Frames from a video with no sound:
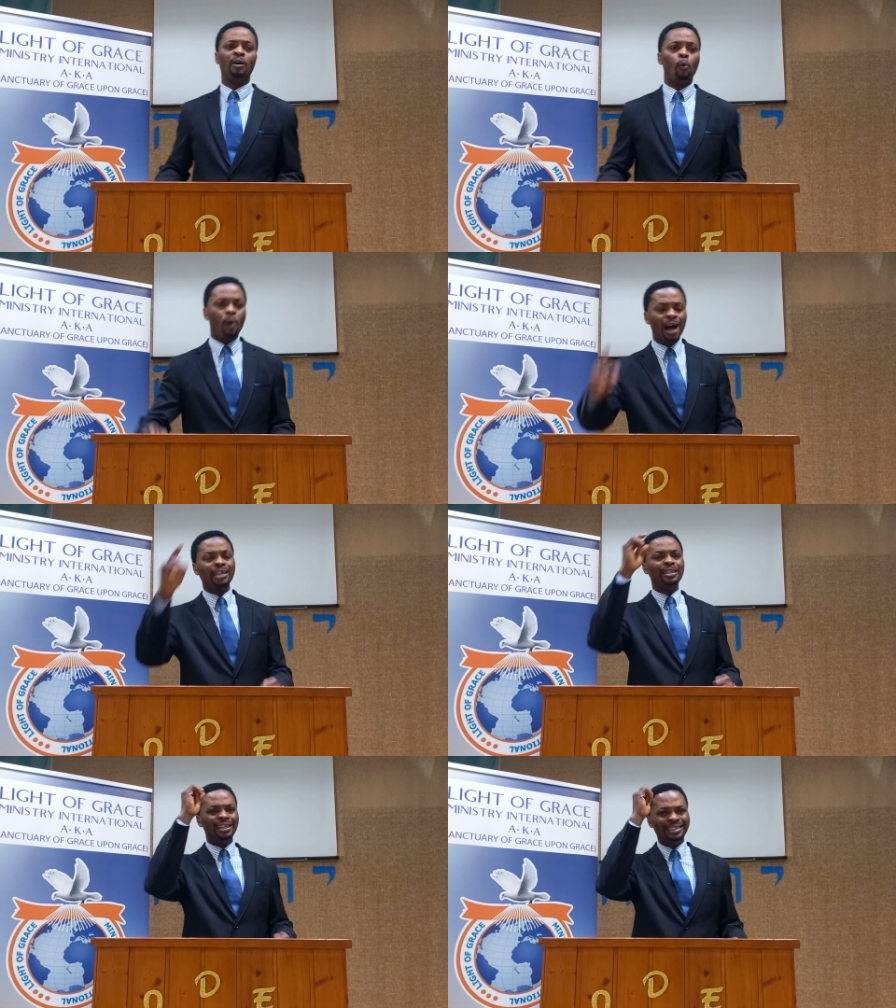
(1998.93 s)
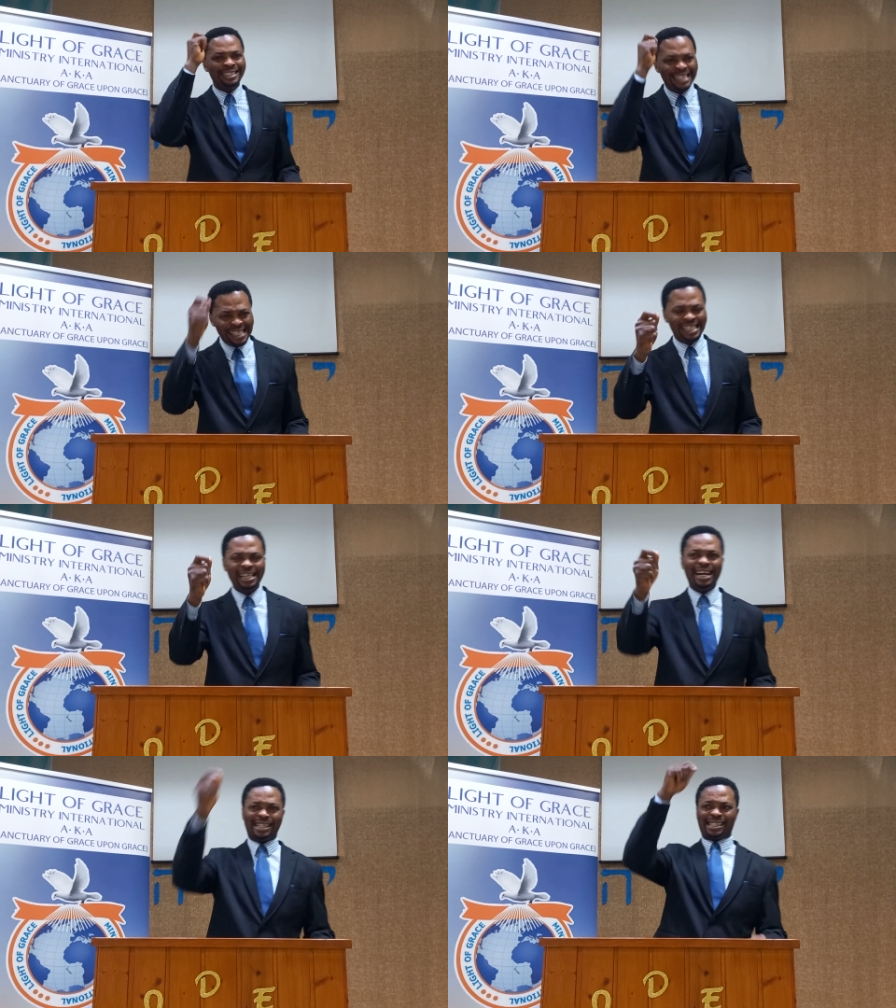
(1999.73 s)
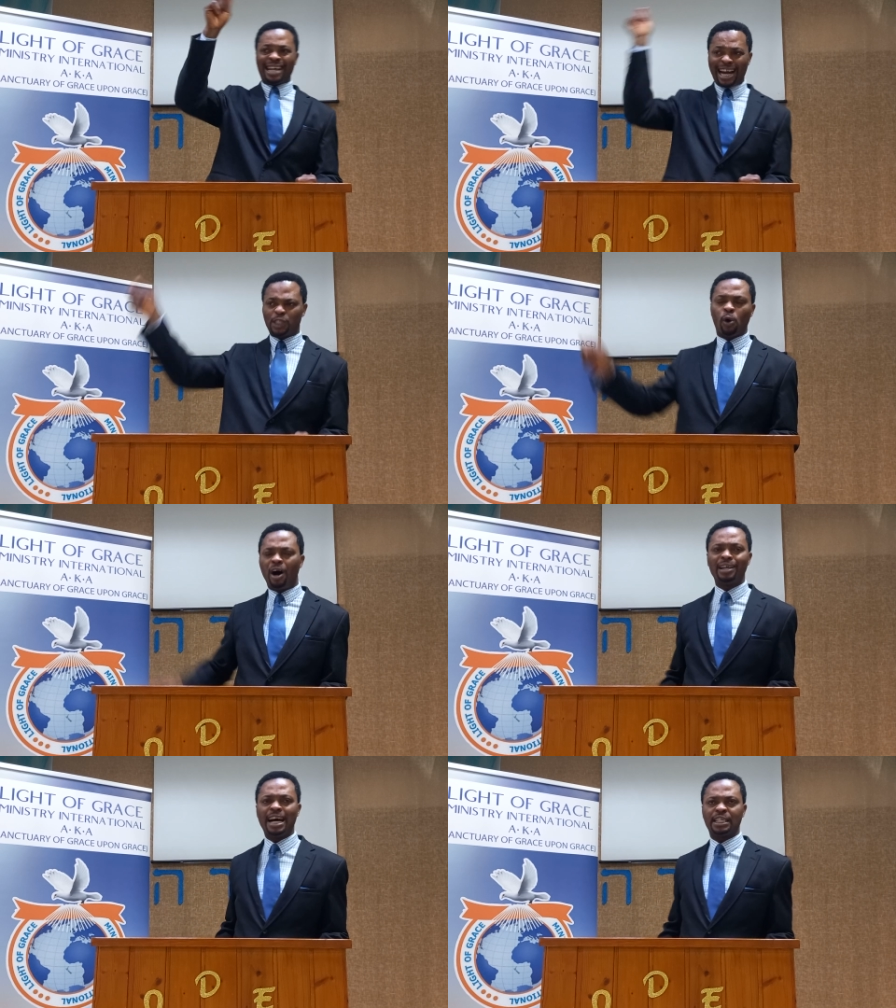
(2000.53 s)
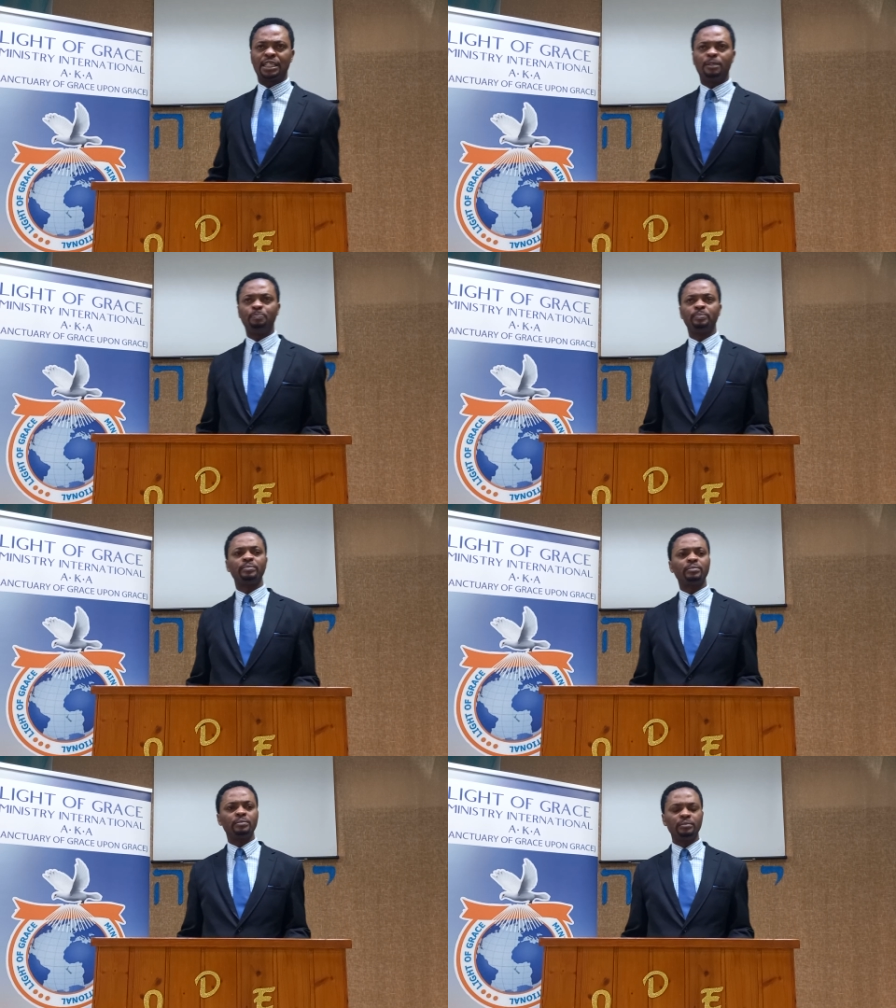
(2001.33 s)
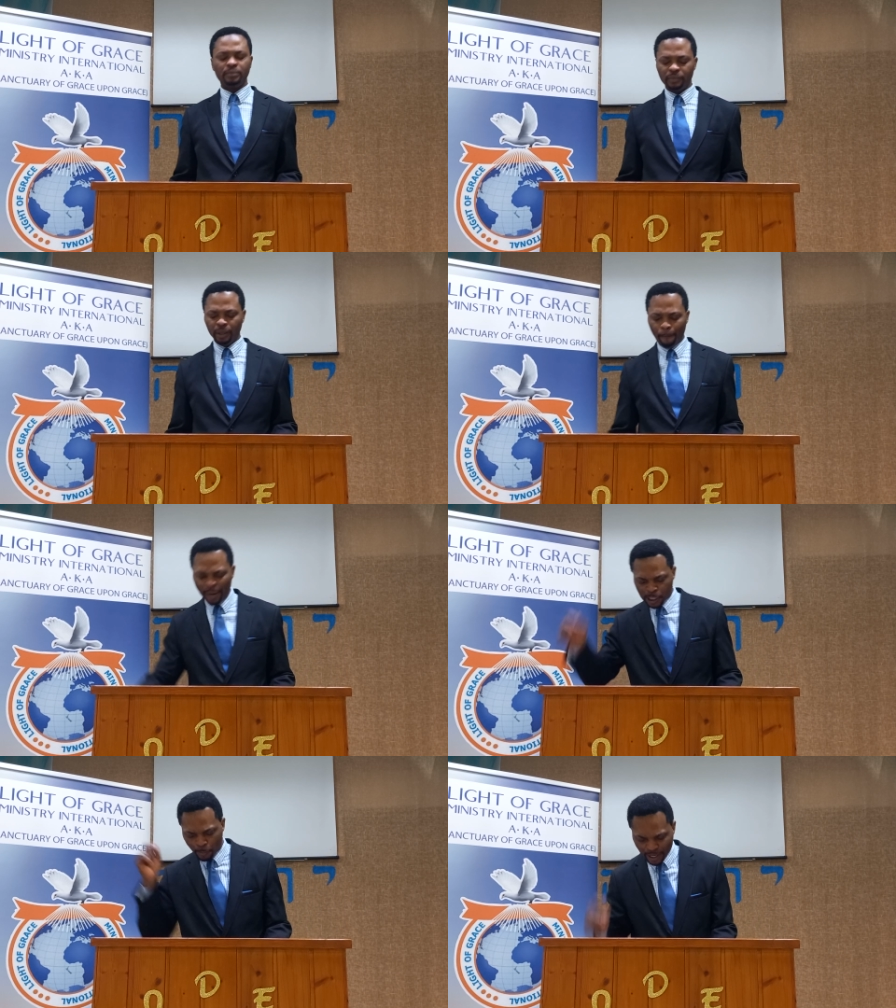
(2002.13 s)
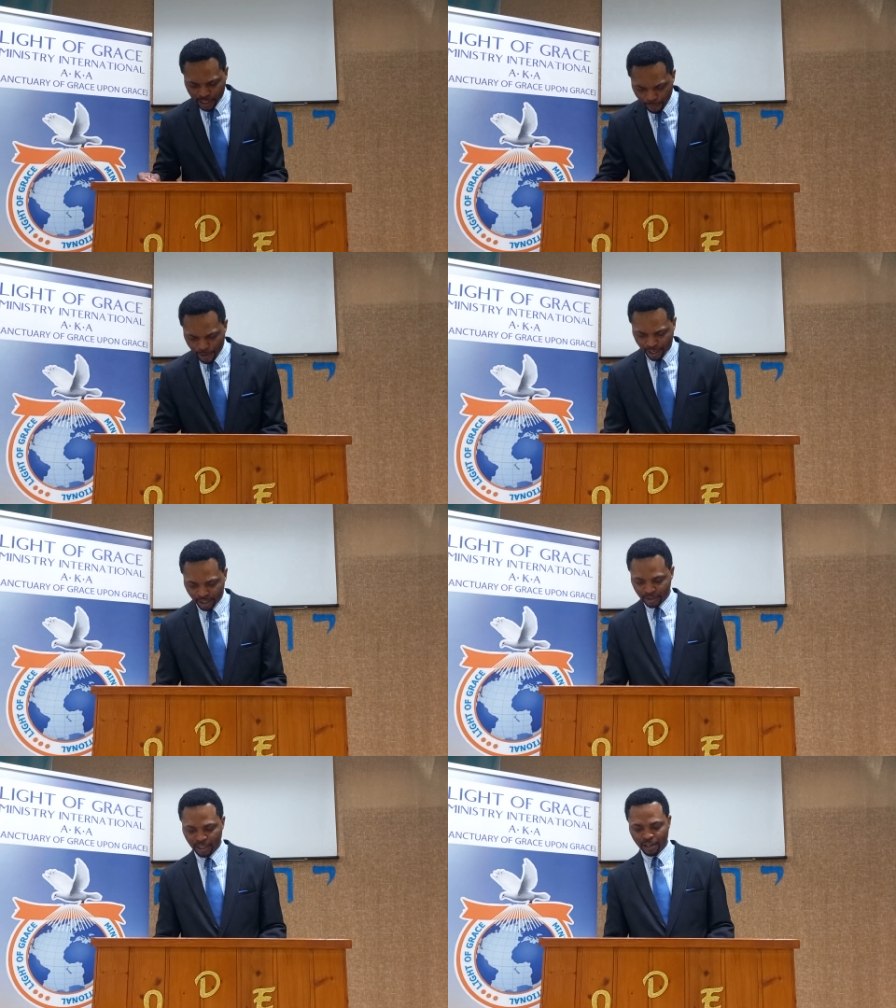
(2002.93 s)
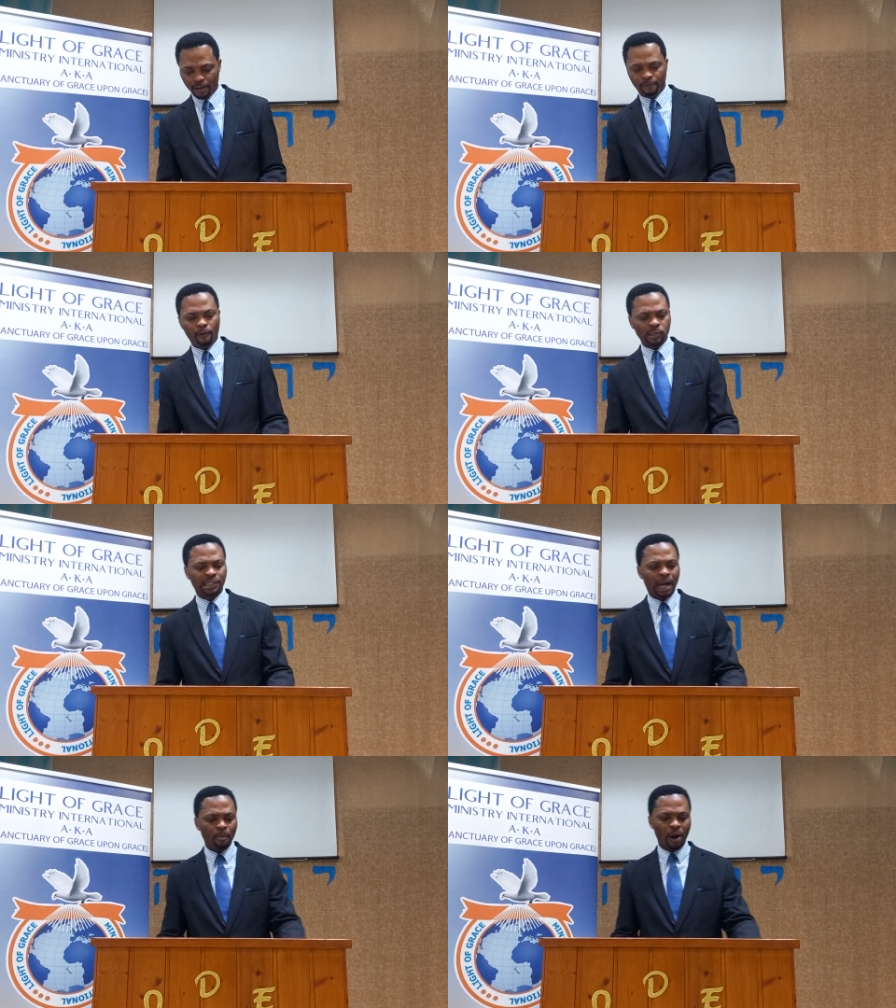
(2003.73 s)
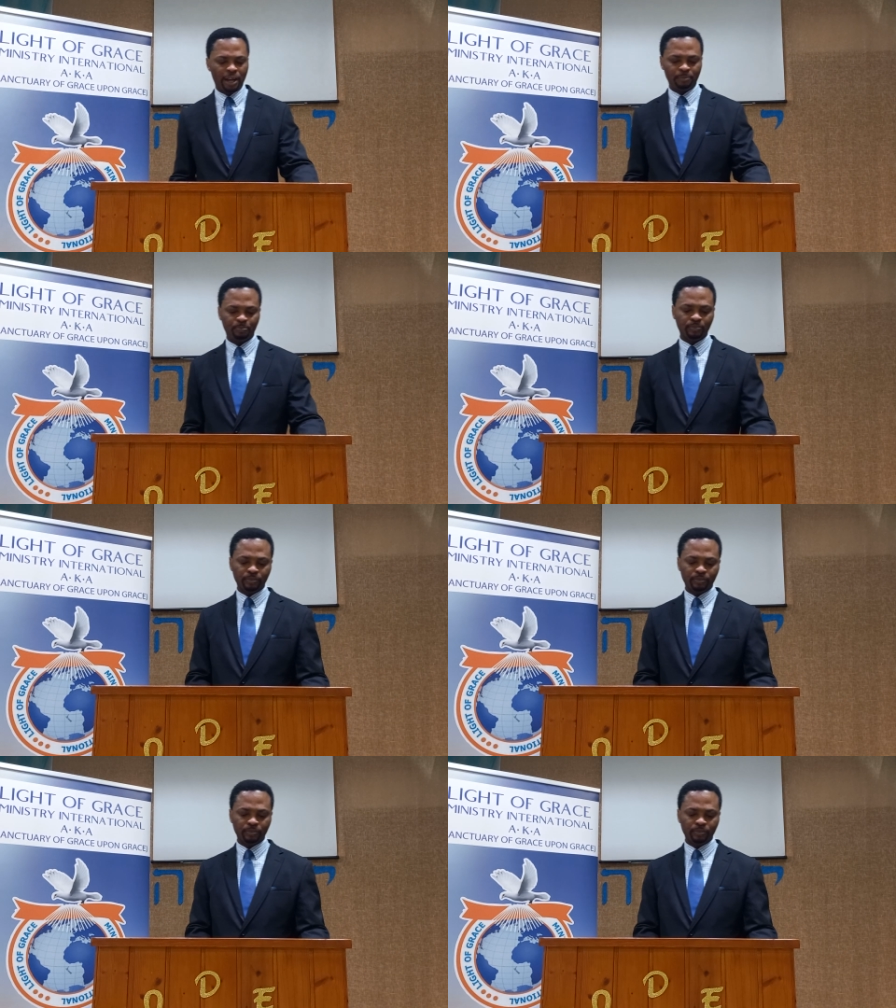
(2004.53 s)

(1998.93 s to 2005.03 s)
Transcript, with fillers: One need is tied to others. Be specific for Samuel.